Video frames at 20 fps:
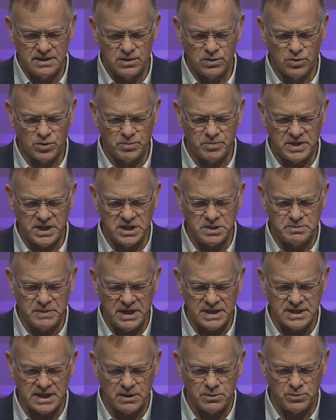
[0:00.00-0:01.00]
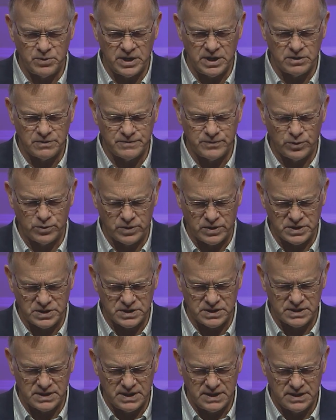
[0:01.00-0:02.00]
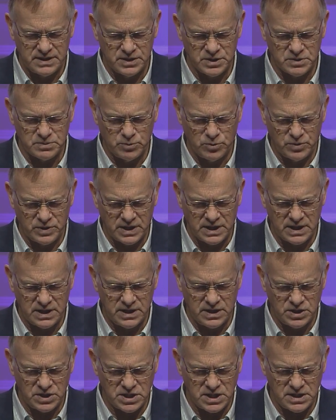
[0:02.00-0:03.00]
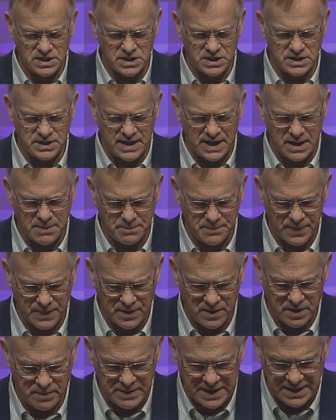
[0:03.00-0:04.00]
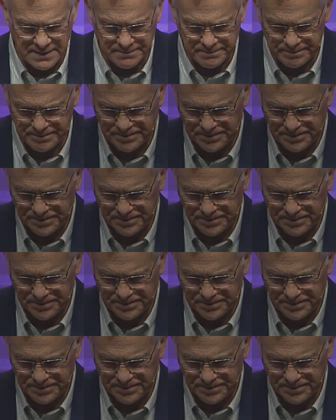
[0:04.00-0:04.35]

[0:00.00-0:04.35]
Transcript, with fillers: Lord, please make that real for us this morning. In Jesus' name, amen.